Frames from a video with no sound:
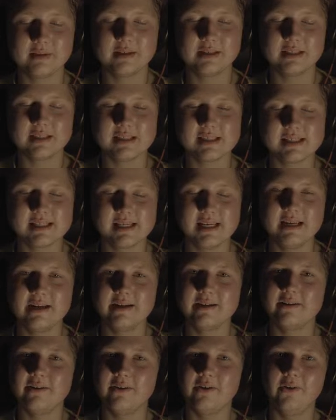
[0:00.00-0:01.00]
see you
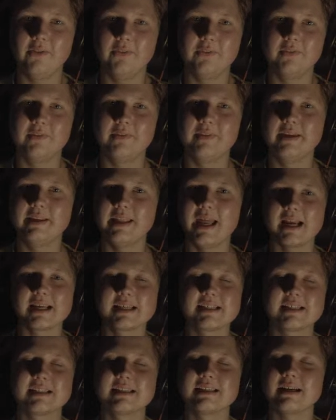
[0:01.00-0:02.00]
on the
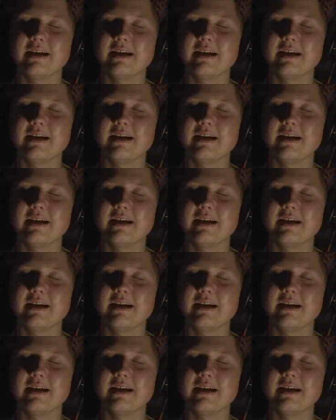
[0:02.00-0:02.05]
next